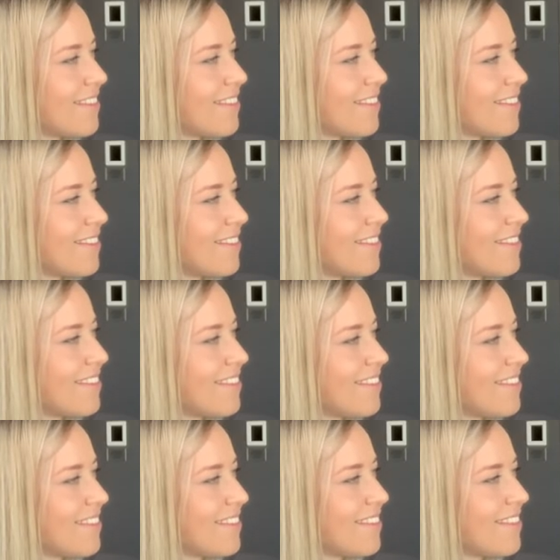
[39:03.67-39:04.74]

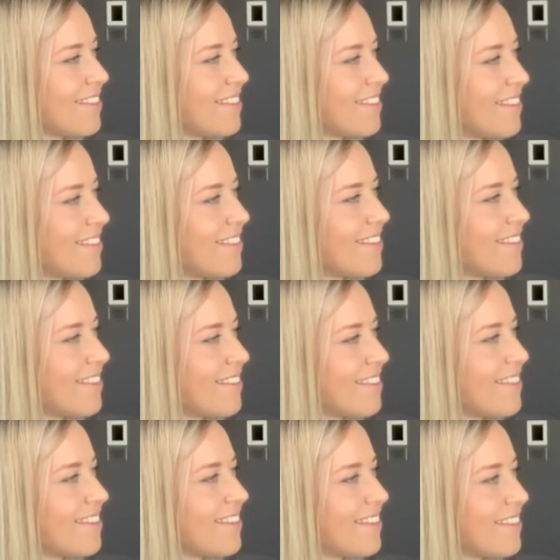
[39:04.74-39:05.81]

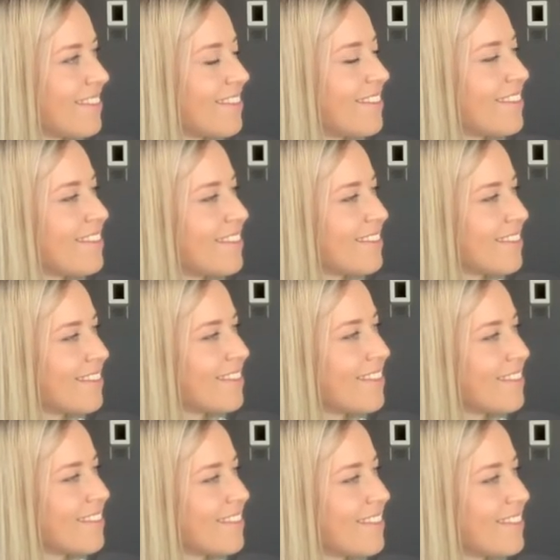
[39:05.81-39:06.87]

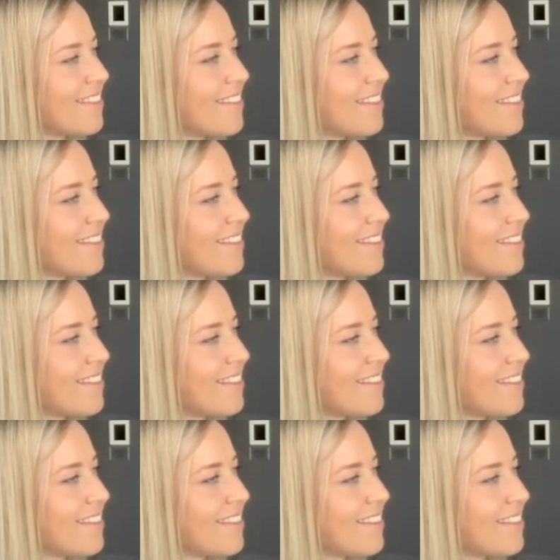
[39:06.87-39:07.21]
[no speech]